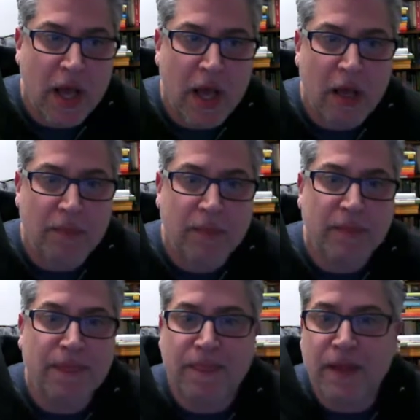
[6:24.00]
Um,
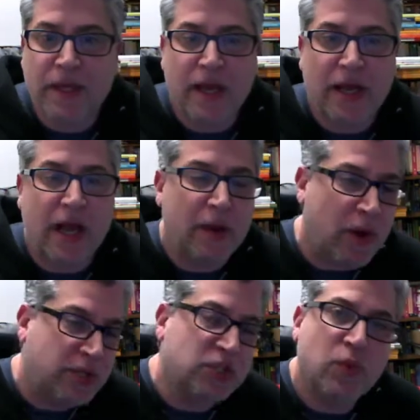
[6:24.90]
I,
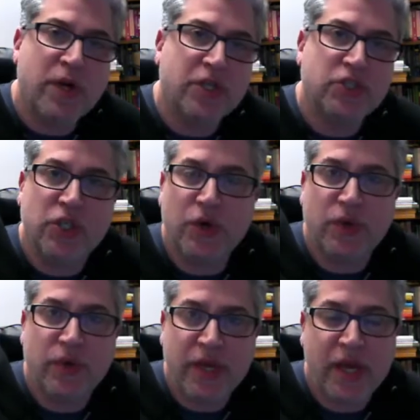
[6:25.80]
I just wanted to show
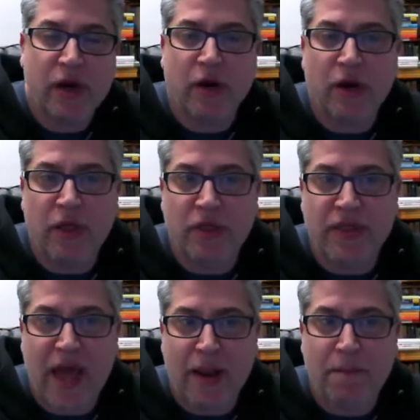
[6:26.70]
you here
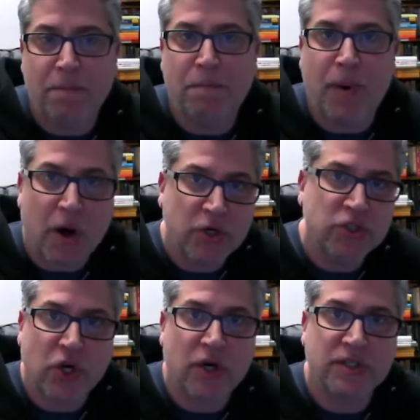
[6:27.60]
that bar
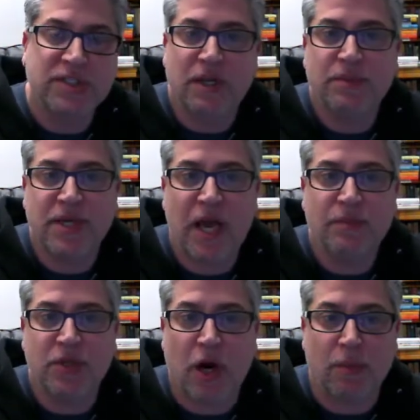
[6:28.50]
charts
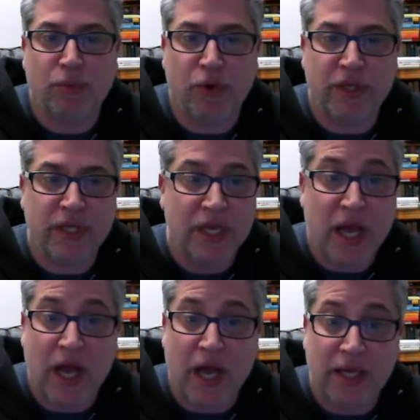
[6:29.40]
sometimes are put
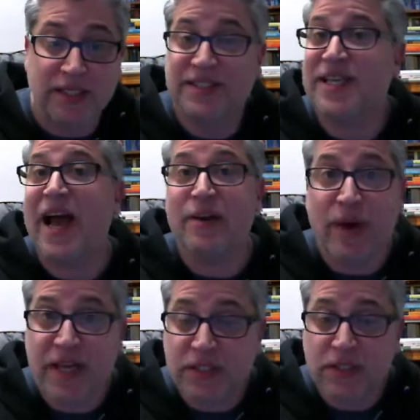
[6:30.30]
Uh,
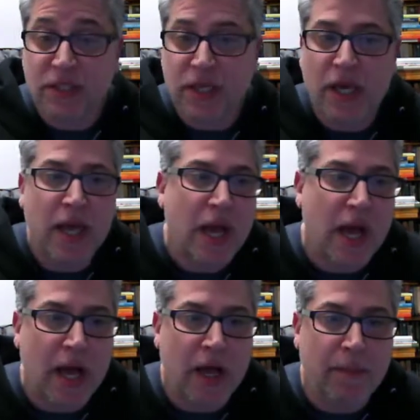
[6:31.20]
sideways,
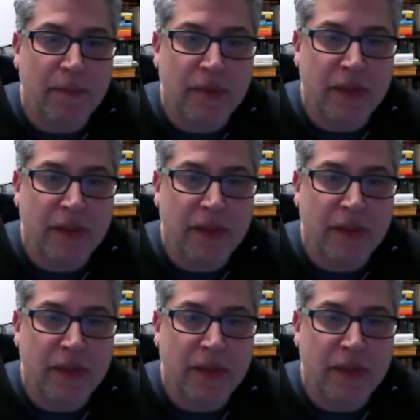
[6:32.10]
um,